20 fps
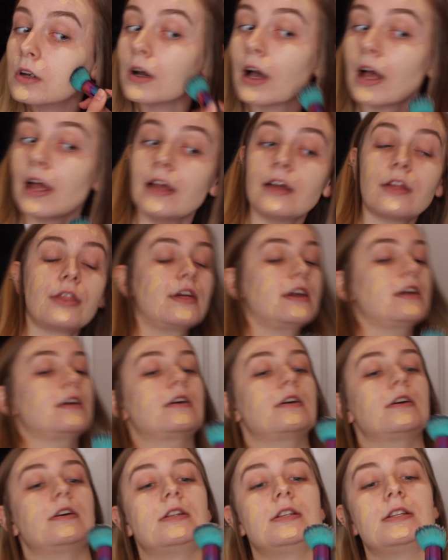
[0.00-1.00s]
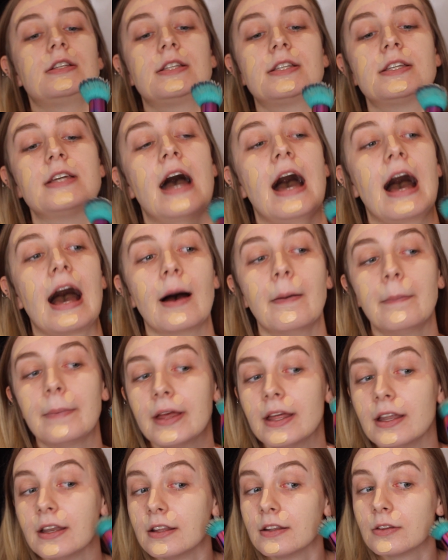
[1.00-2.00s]
Okay, I think
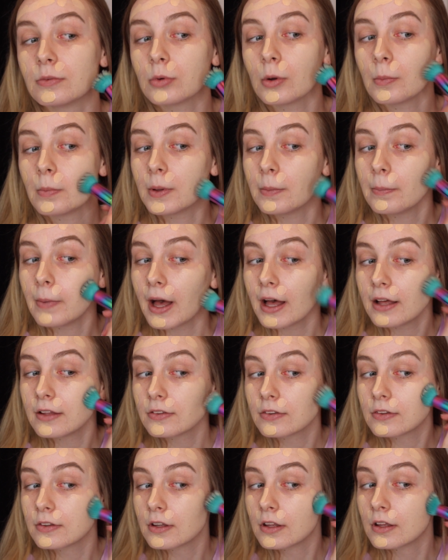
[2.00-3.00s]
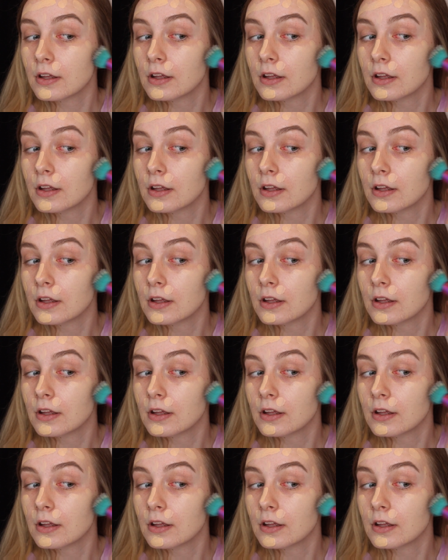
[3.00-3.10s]
tapping is probably best.